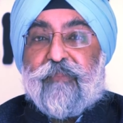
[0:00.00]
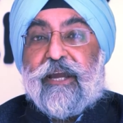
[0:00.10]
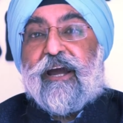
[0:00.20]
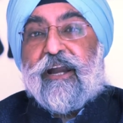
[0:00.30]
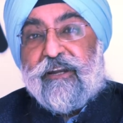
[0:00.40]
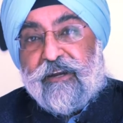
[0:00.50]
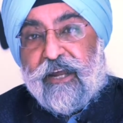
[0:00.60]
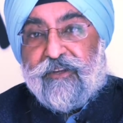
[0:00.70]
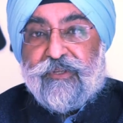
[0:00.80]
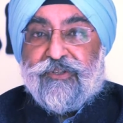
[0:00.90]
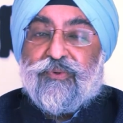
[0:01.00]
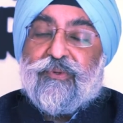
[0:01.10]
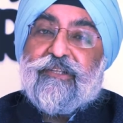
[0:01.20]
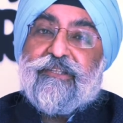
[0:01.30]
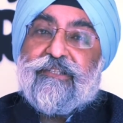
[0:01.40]
by undergraduate
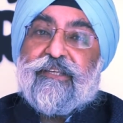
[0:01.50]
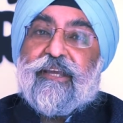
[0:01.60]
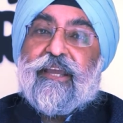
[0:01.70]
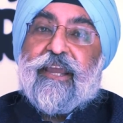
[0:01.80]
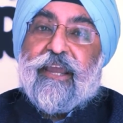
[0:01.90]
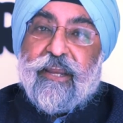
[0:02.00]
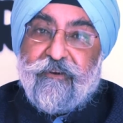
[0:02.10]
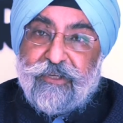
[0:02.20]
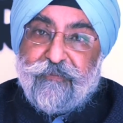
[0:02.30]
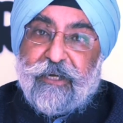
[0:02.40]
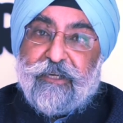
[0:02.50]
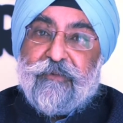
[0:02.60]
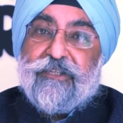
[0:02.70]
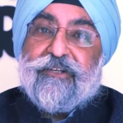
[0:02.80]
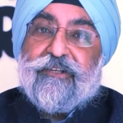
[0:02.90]
students in
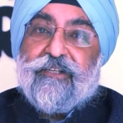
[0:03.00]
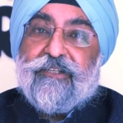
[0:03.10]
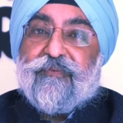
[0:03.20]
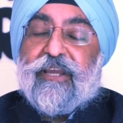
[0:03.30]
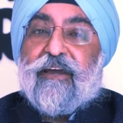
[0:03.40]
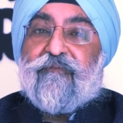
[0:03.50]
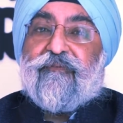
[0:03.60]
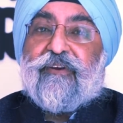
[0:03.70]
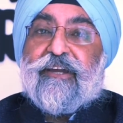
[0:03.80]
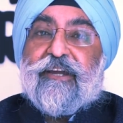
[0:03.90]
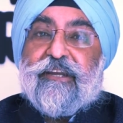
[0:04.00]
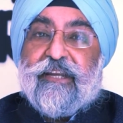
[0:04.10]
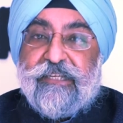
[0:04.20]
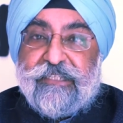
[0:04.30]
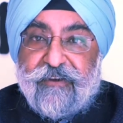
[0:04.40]
respectable journals. We have
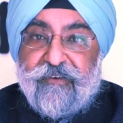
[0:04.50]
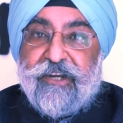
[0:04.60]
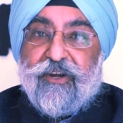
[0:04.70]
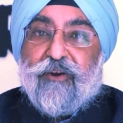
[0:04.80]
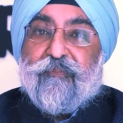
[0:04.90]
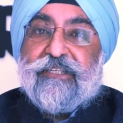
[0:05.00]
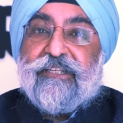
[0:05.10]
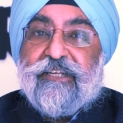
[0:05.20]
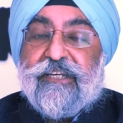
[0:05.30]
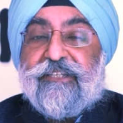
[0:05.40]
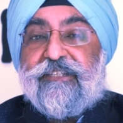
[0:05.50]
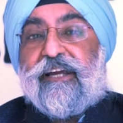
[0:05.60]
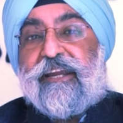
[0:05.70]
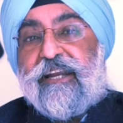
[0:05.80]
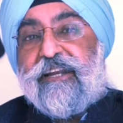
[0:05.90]
nearly 70 odd presentations,
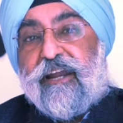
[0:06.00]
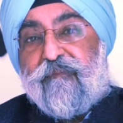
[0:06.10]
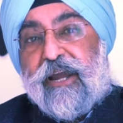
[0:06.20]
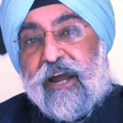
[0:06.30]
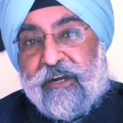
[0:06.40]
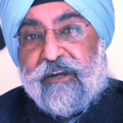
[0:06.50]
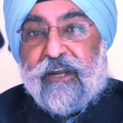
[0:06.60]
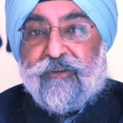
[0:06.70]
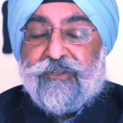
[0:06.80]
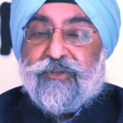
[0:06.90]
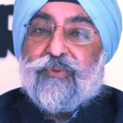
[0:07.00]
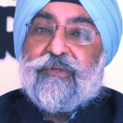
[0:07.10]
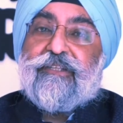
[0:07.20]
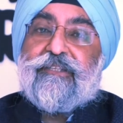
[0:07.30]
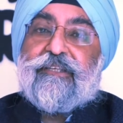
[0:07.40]
again, done by undergraduate
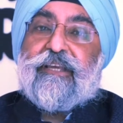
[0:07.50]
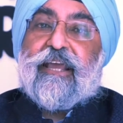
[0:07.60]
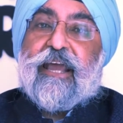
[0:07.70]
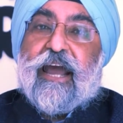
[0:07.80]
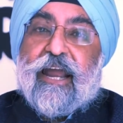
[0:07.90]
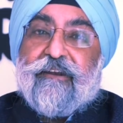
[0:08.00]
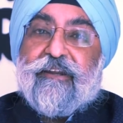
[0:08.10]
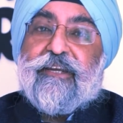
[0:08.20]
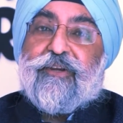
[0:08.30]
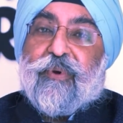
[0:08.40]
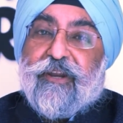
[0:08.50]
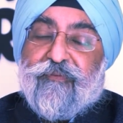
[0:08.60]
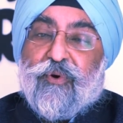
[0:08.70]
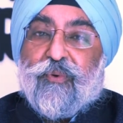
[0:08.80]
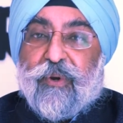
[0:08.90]
students, and nearly
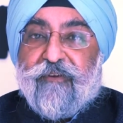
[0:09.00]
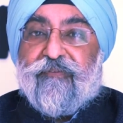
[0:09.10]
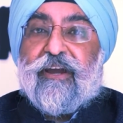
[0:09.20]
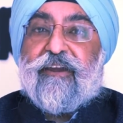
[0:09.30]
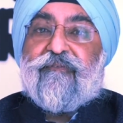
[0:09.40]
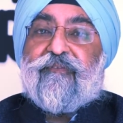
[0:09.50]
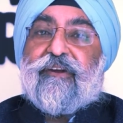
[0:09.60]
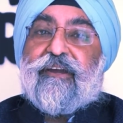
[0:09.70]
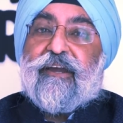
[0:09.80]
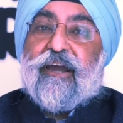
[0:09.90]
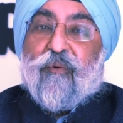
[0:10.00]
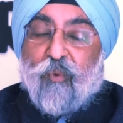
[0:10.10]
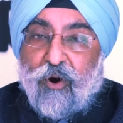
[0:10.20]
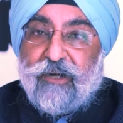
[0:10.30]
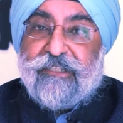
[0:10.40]
24, 25
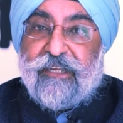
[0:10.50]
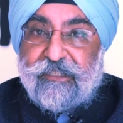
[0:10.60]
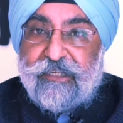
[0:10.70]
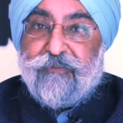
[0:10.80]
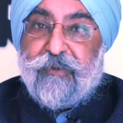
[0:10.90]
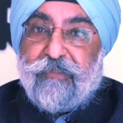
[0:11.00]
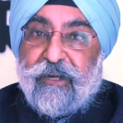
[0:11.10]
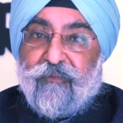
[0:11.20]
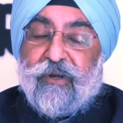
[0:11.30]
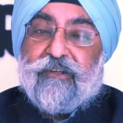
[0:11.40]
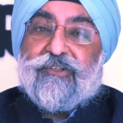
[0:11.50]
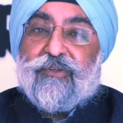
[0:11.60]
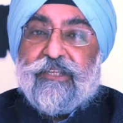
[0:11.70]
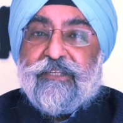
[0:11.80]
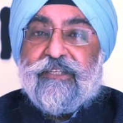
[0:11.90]
awards that these people have won. So
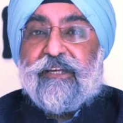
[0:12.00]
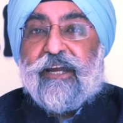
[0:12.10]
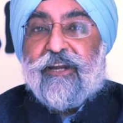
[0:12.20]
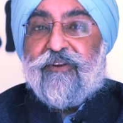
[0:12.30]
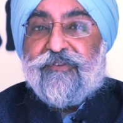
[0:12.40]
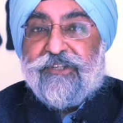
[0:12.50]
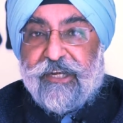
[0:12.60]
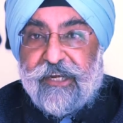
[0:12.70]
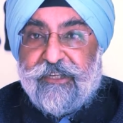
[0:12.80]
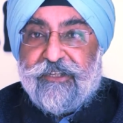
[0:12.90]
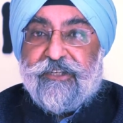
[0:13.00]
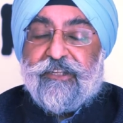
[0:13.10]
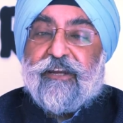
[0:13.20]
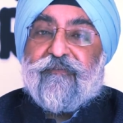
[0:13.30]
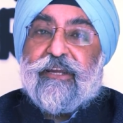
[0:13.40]
this is the kind of change
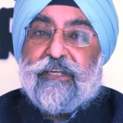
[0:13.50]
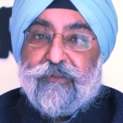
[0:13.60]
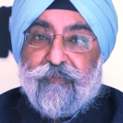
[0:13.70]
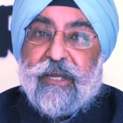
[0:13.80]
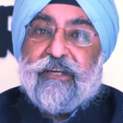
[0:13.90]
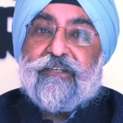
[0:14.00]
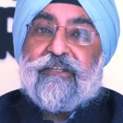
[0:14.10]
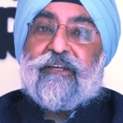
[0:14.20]
that we expect